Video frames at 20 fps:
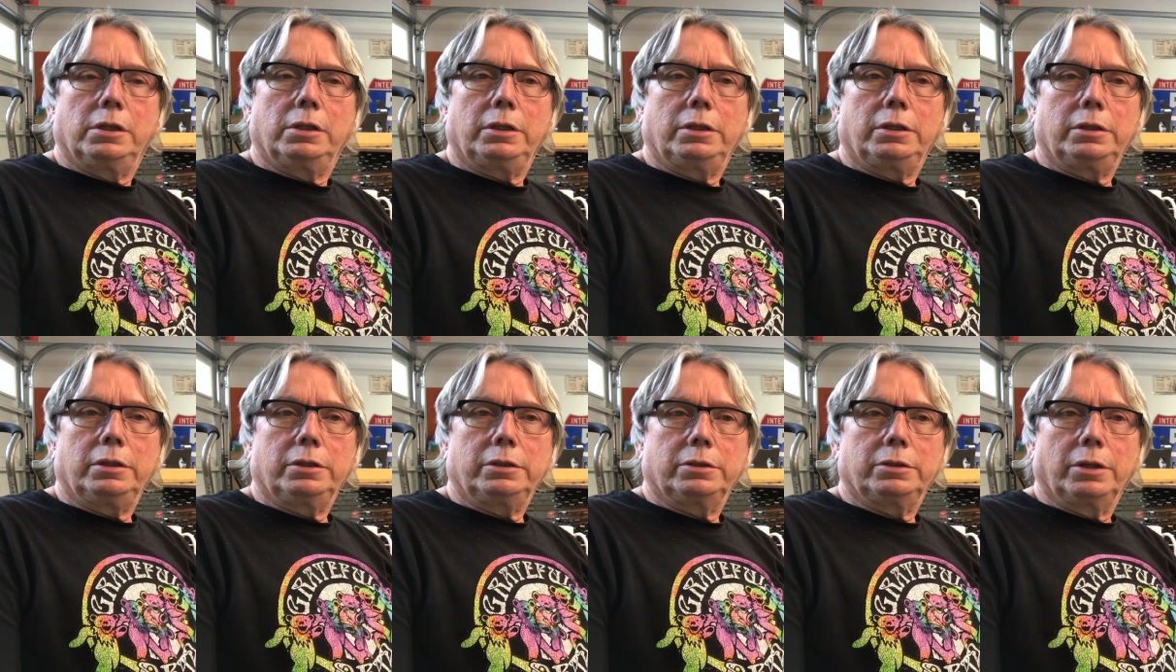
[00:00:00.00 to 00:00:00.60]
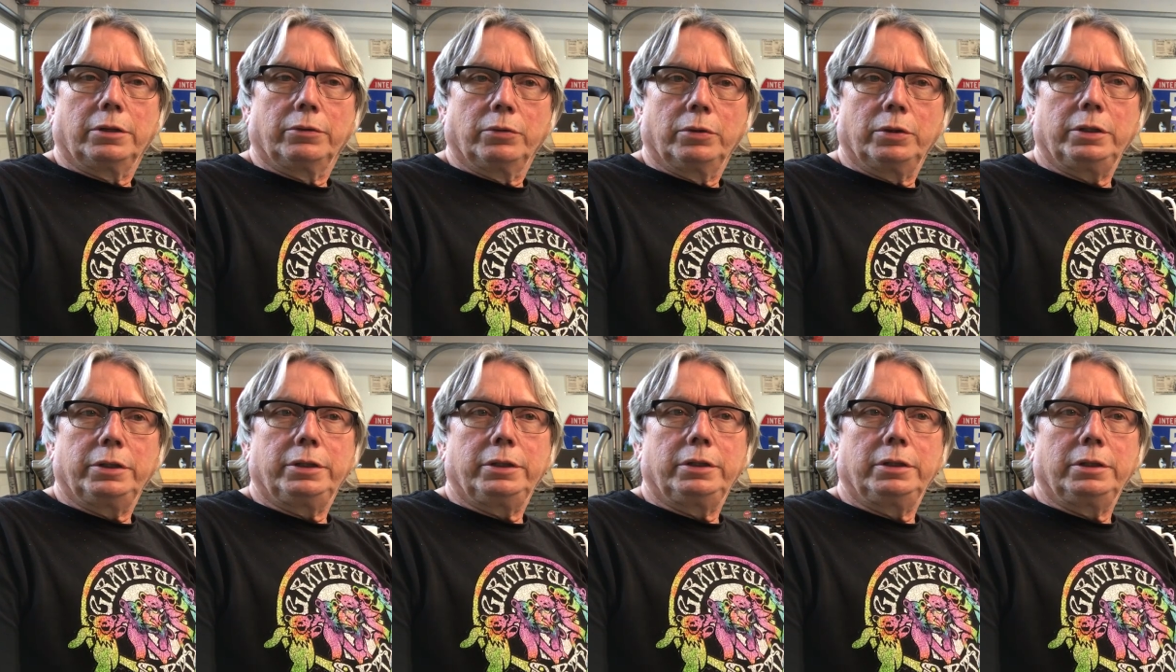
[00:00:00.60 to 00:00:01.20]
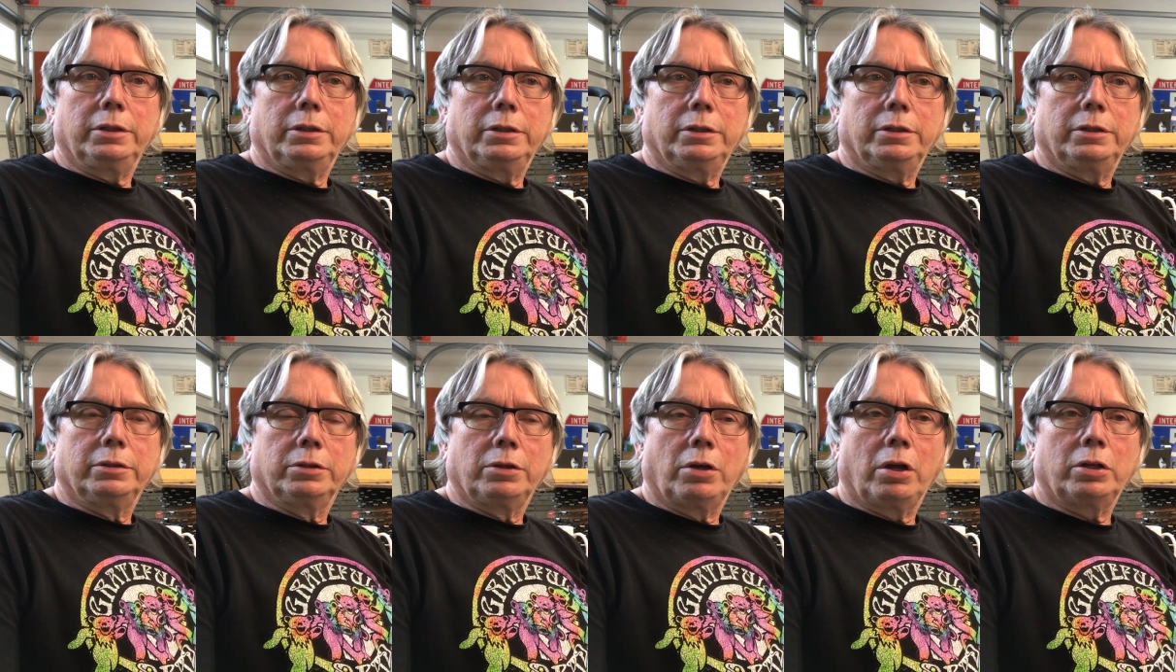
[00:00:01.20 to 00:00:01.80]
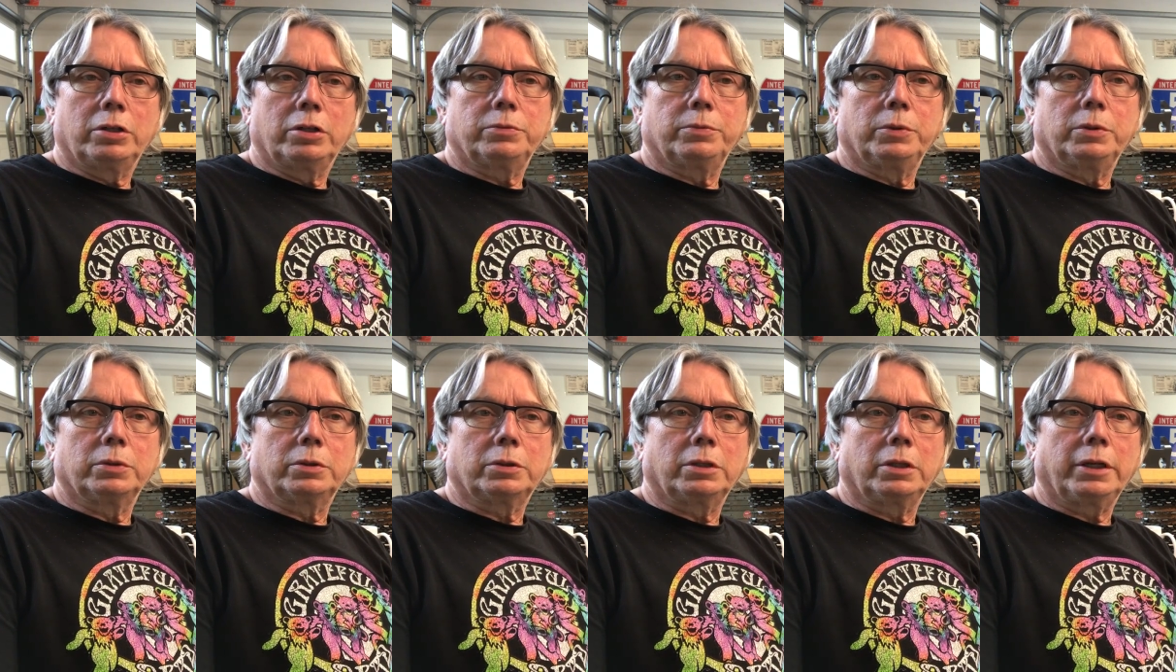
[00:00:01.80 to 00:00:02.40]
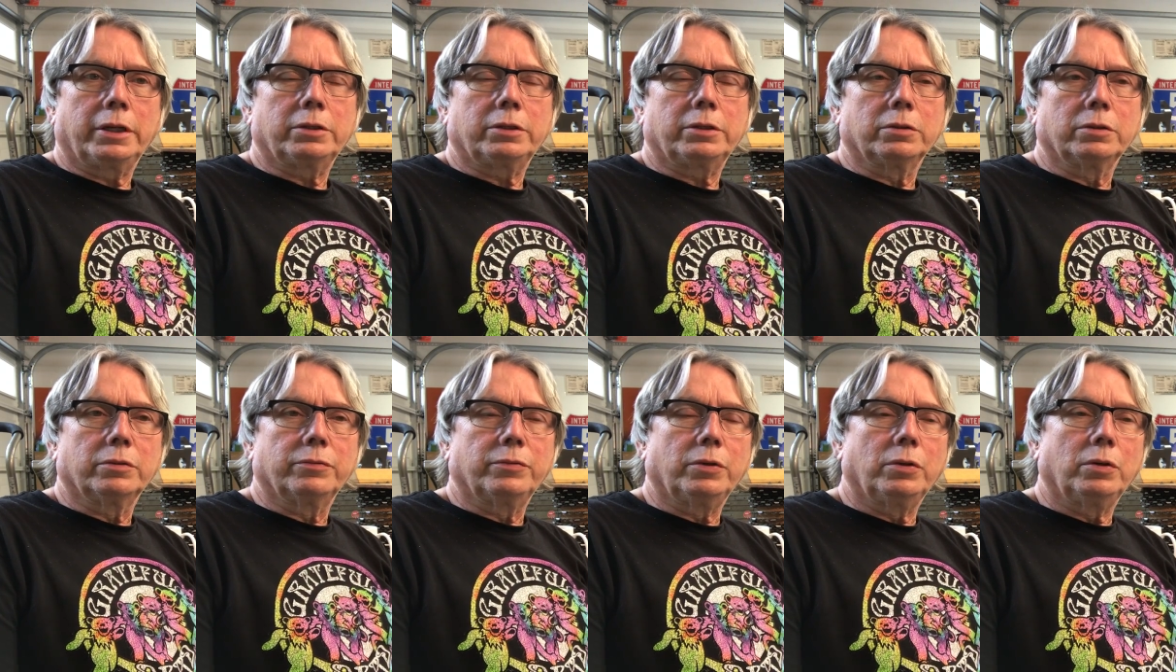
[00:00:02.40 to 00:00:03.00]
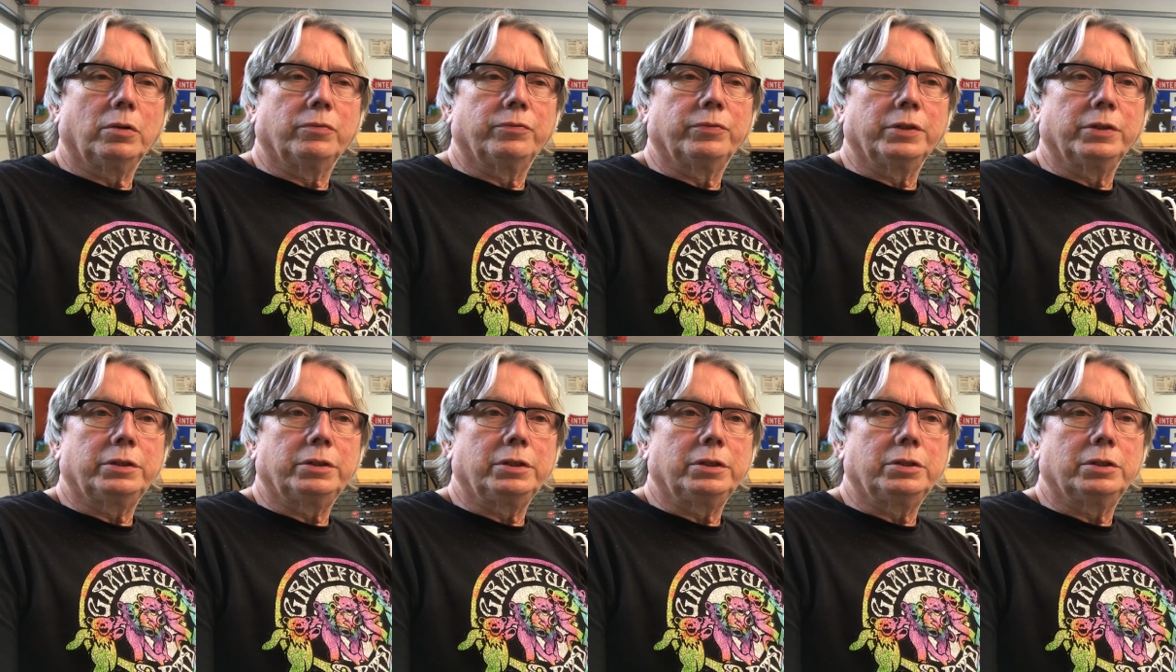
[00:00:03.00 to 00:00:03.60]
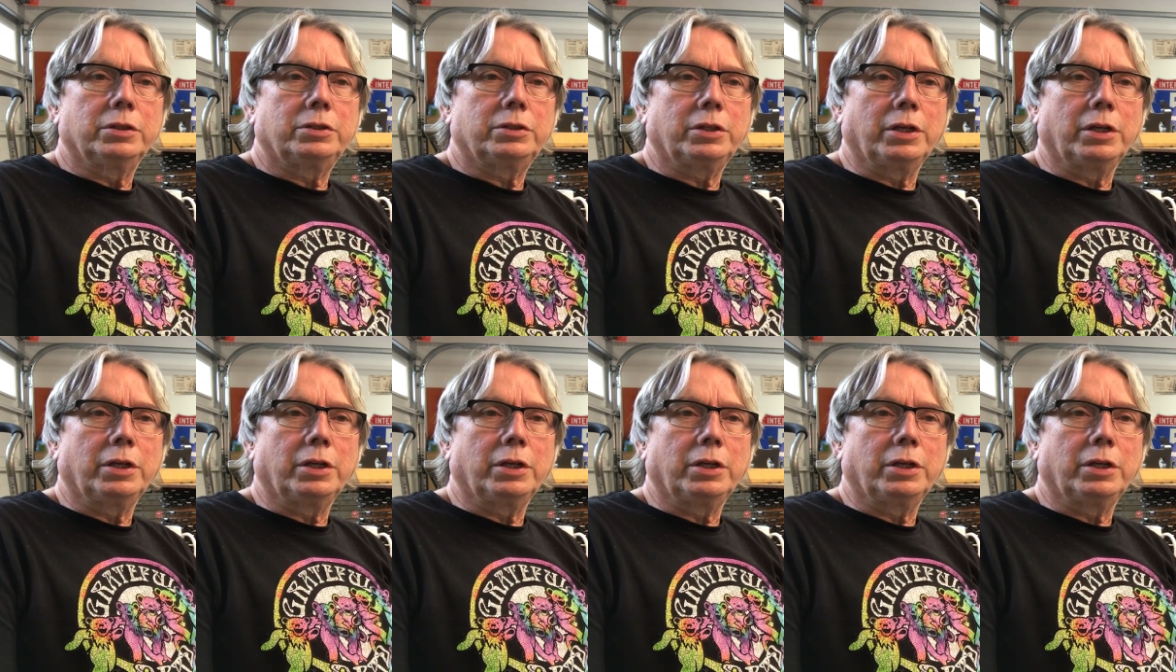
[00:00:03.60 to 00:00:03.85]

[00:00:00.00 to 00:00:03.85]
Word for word: a really knowledgeable collector of all vintage